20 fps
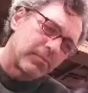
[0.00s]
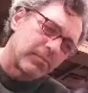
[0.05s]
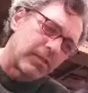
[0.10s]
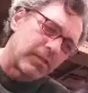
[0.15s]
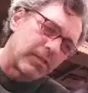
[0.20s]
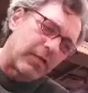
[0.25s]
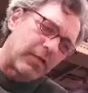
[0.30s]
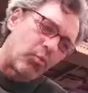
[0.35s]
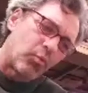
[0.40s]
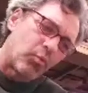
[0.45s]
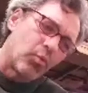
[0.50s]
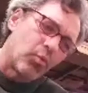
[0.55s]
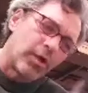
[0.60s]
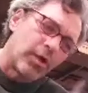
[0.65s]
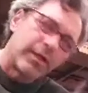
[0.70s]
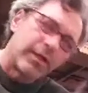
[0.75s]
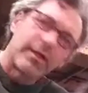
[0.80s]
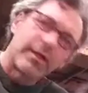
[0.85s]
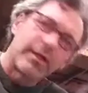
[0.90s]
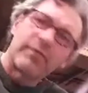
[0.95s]
Like
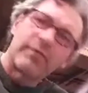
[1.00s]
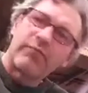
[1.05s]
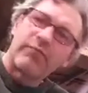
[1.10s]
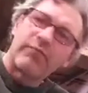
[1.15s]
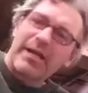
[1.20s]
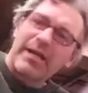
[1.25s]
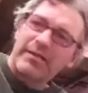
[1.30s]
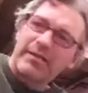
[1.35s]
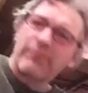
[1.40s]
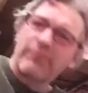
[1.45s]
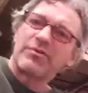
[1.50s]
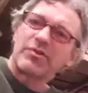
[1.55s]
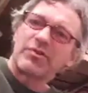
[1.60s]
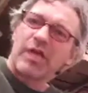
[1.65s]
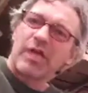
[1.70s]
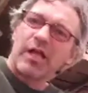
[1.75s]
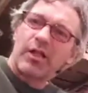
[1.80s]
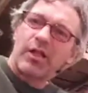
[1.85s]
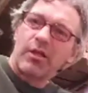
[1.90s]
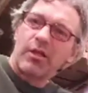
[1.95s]
one convective
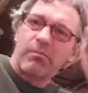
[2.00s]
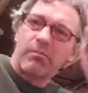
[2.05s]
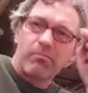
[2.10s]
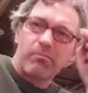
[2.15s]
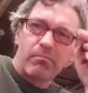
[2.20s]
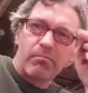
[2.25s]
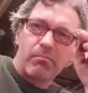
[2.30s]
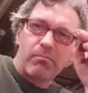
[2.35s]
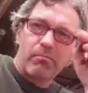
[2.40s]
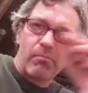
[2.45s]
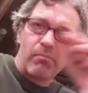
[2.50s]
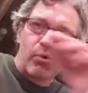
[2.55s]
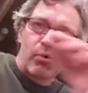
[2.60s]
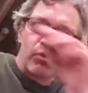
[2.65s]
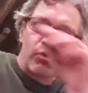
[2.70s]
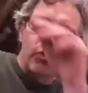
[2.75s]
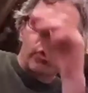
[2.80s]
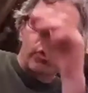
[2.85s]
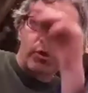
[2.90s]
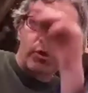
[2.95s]
cell
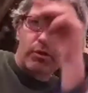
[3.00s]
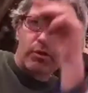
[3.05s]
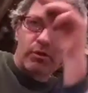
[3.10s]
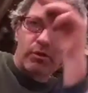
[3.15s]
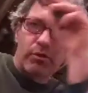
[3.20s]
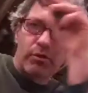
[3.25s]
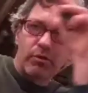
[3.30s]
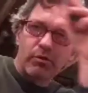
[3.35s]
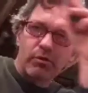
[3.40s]
motion.